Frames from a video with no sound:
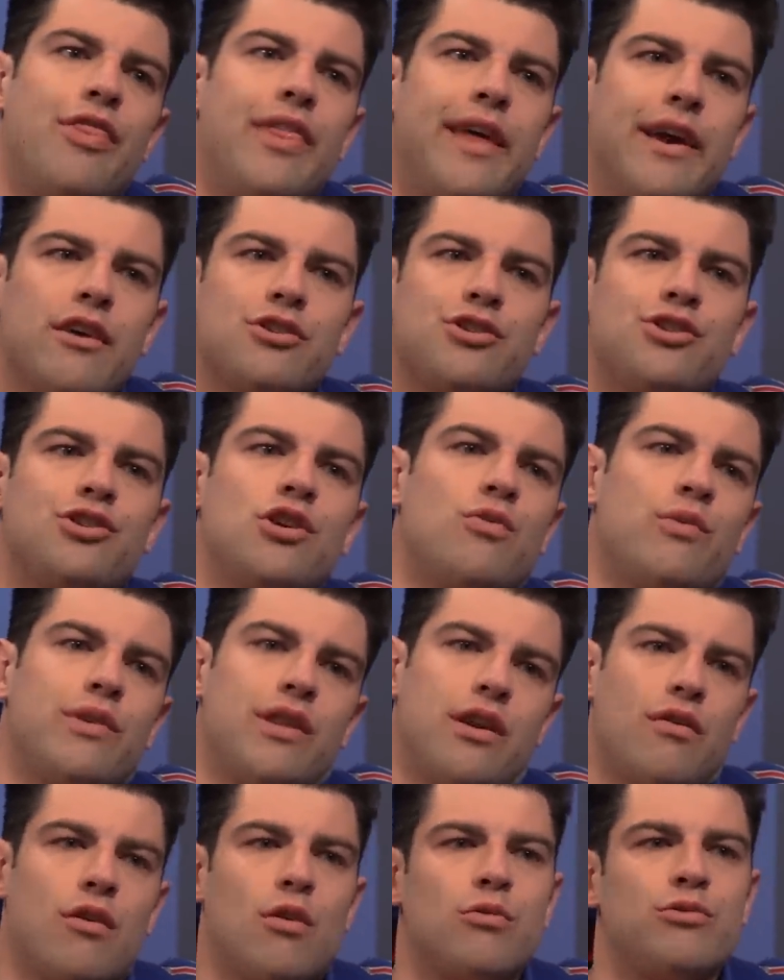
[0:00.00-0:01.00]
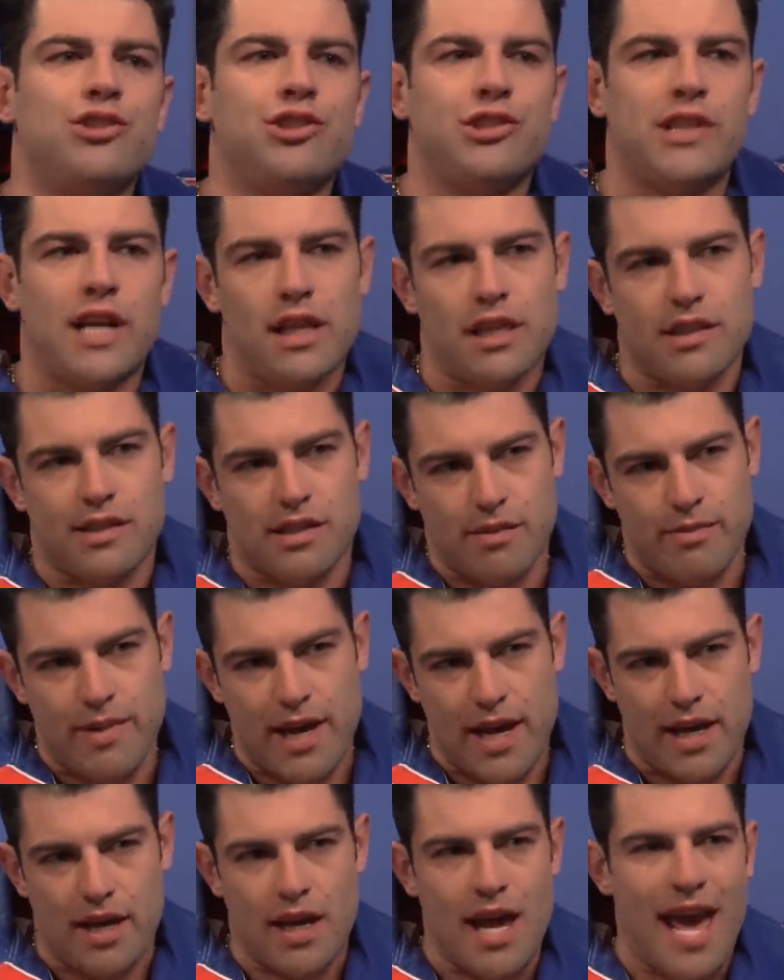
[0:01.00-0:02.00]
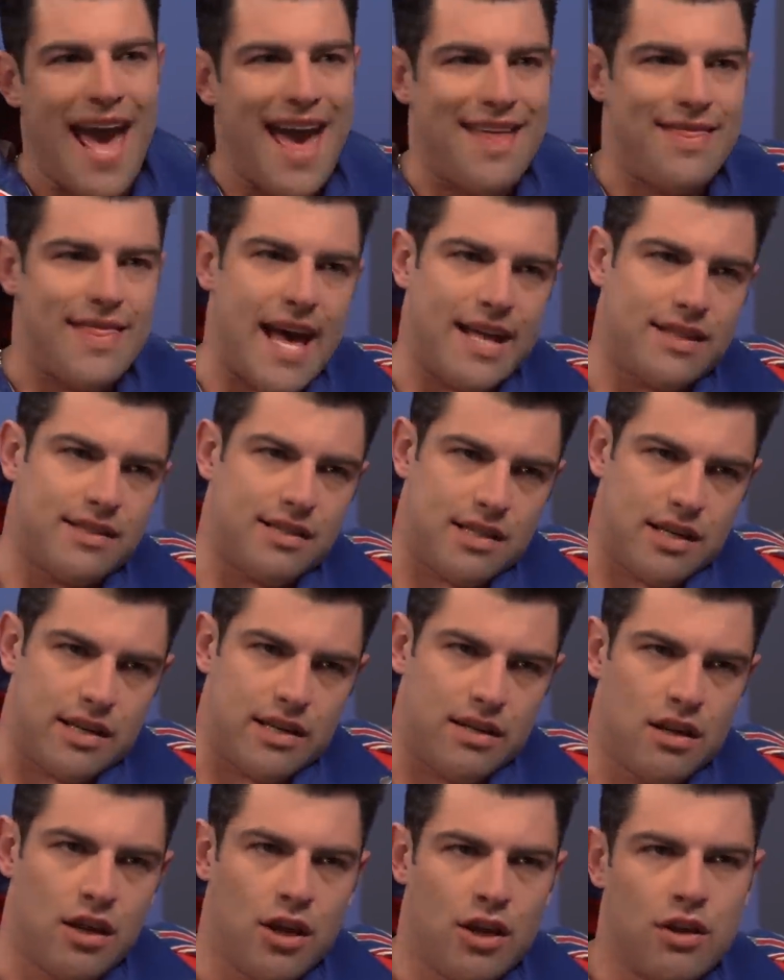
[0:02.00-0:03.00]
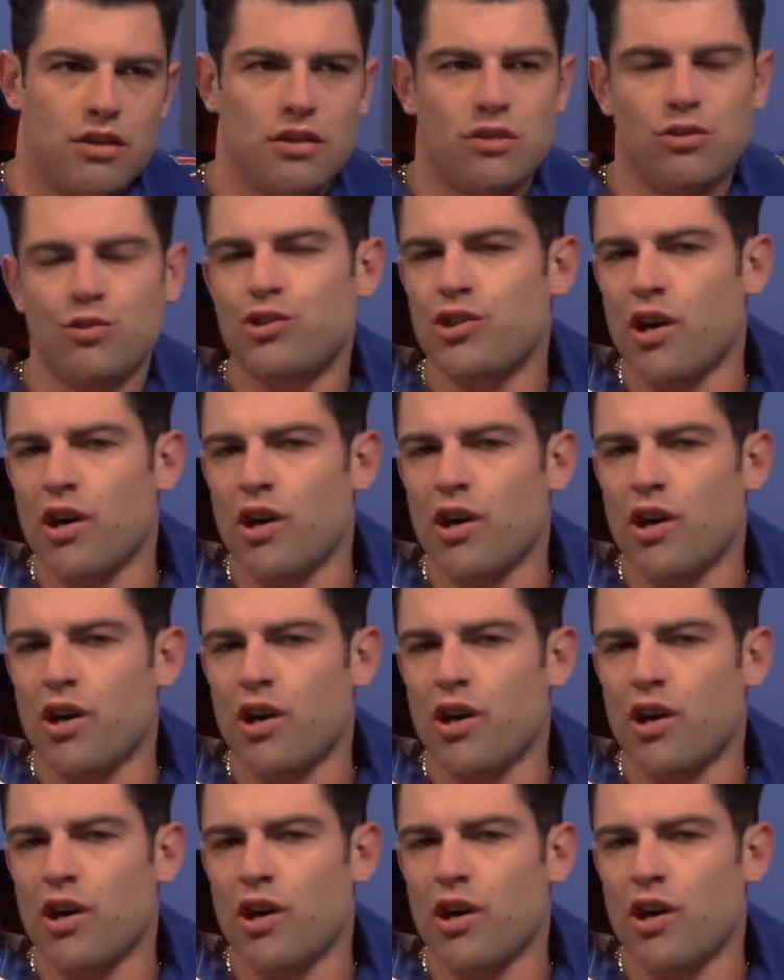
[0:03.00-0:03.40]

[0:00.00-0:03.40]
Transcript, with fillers: They're showing their own jealousy, man, and that's it. You